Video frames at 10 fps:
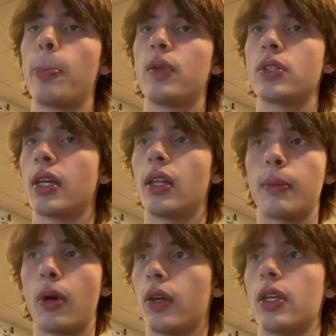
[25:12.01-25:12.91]
just killing
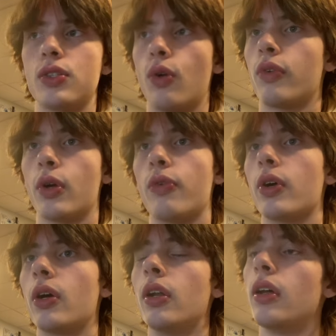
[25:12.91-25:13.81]
monkeys over and
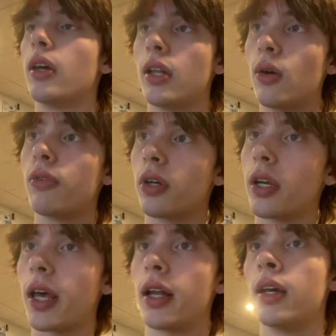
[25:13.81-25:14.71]
over and over
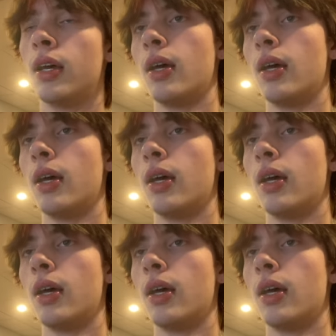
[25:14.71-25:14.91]
again.